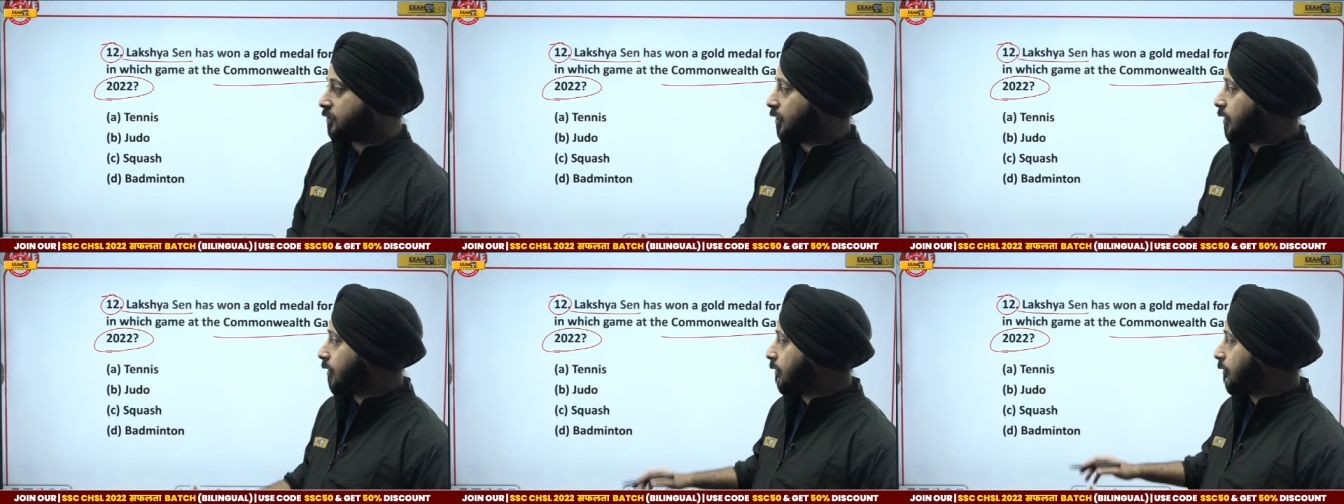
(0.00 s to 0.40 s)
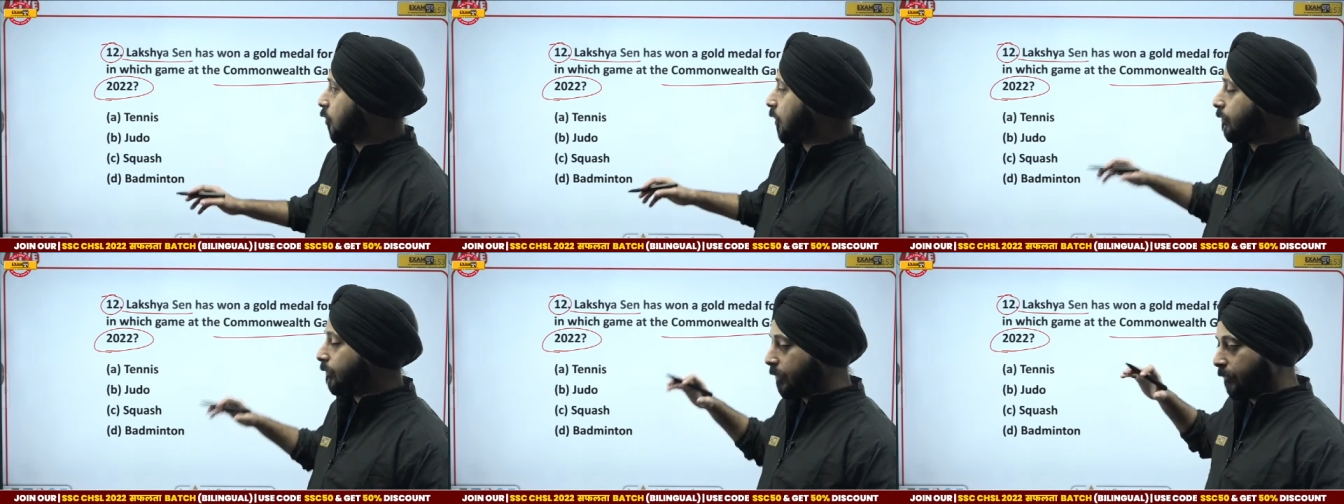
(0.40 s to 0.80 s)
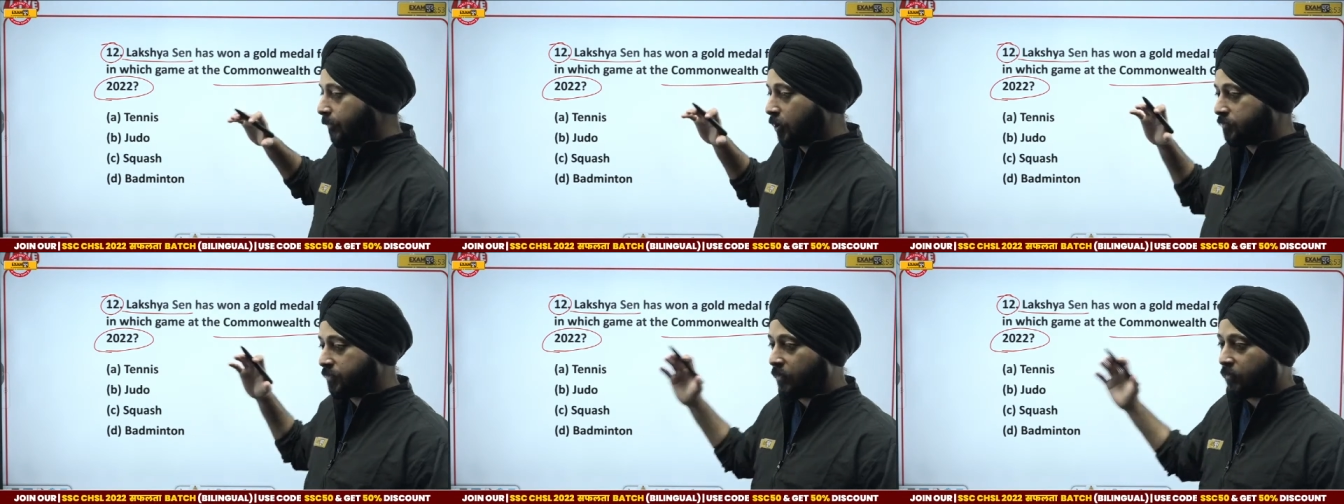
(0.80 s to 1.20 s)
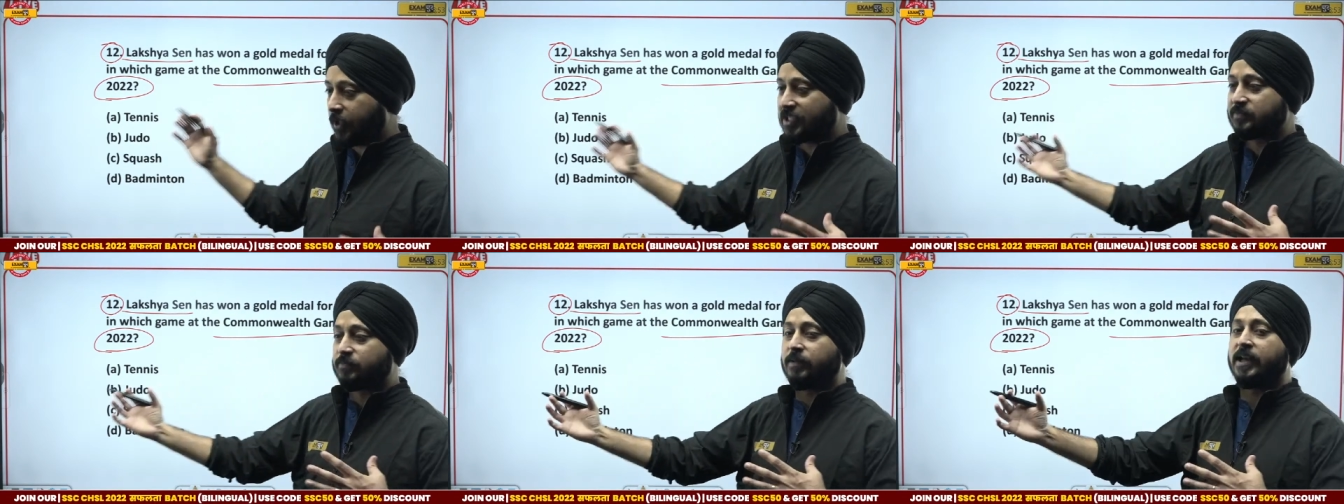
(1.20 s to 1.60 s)
uh, Look, because we have to
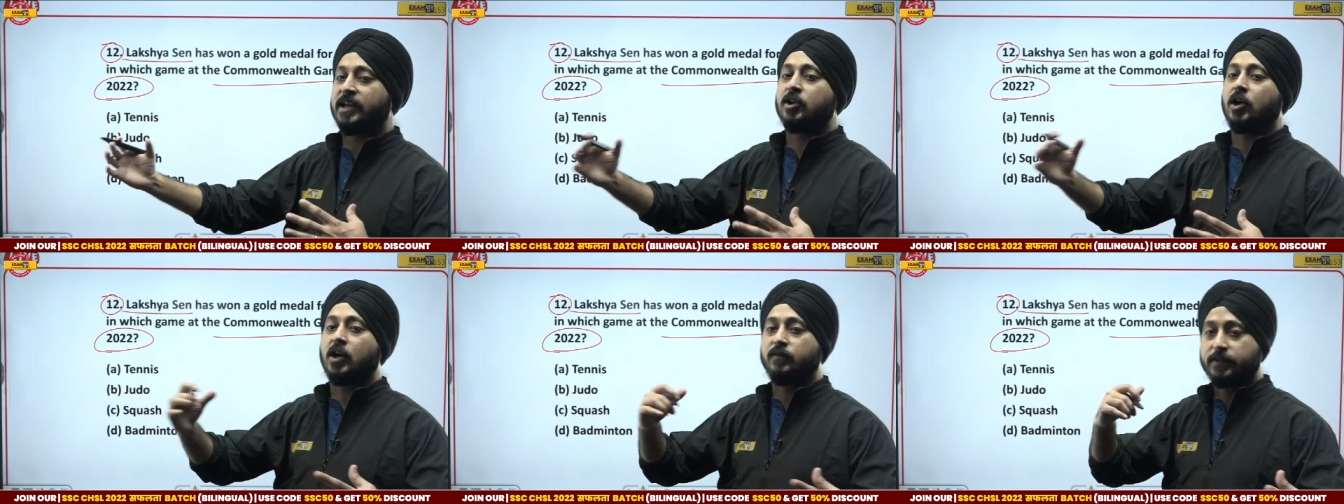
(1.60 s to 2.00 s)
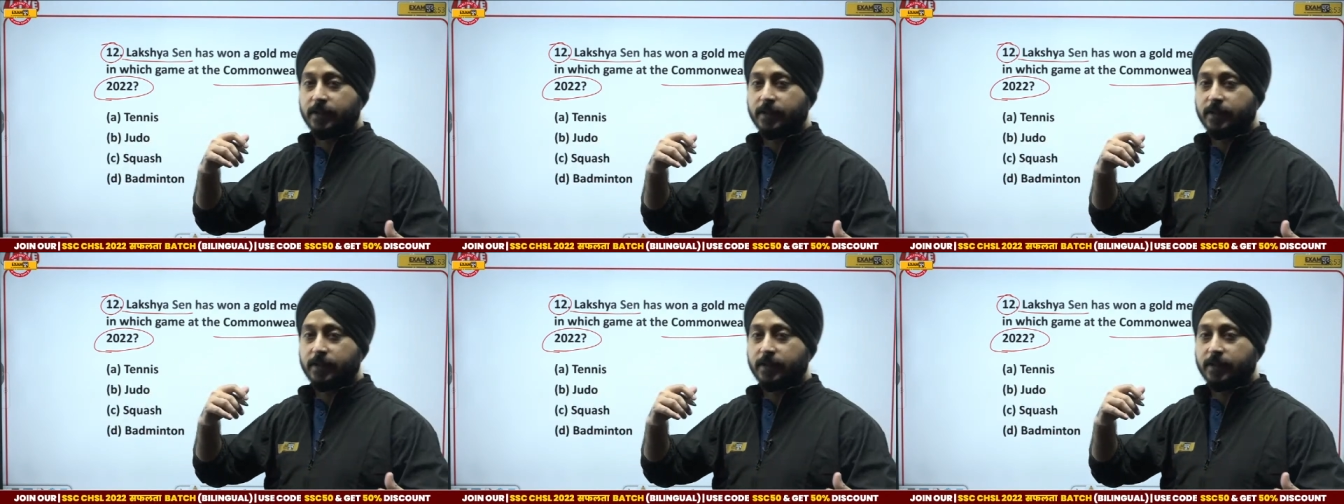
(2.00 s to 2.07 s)
explain a lot of